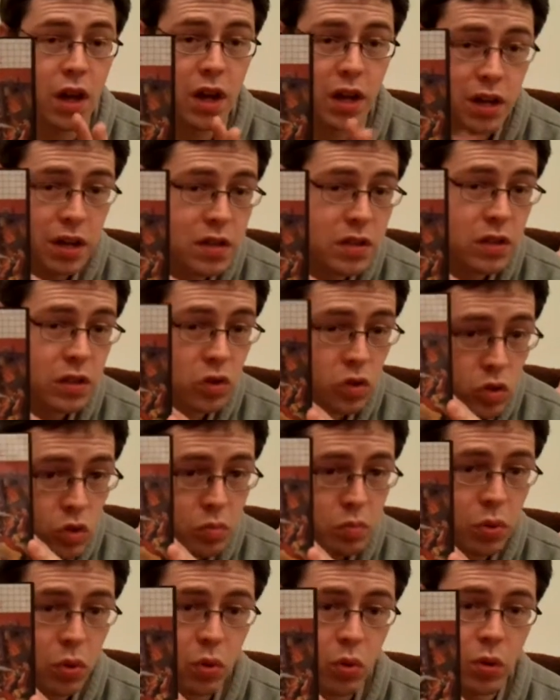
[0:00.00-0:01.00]
It is a
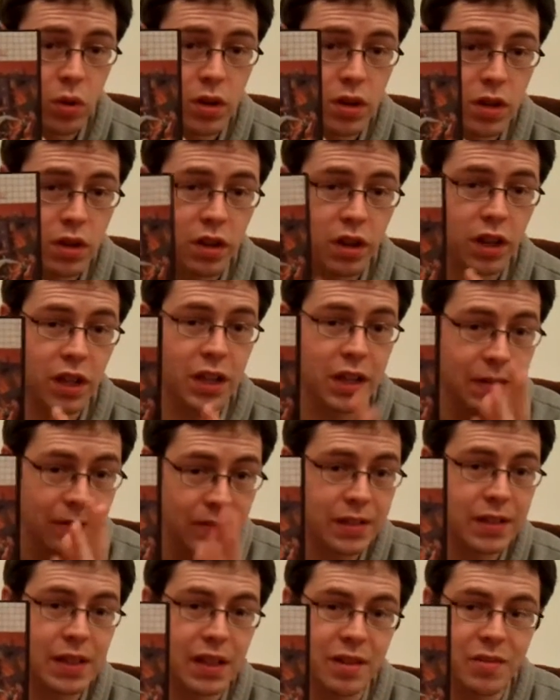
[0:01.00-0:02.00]
good port,
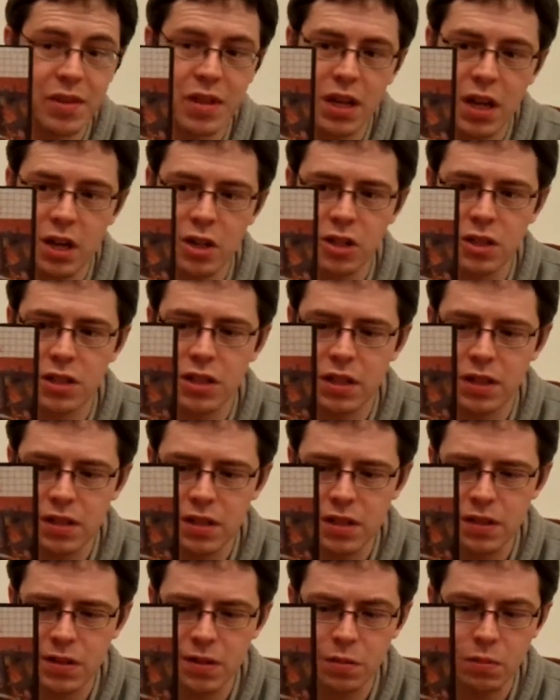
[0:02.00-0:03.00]
given the limitations of the
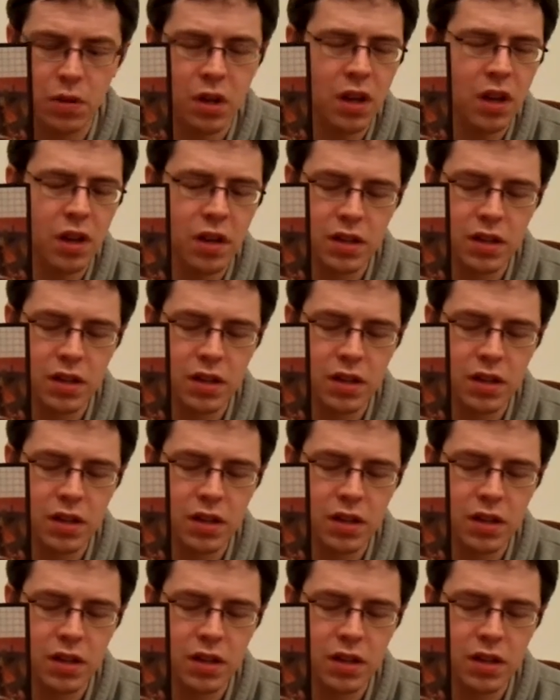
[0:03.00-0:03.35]
system.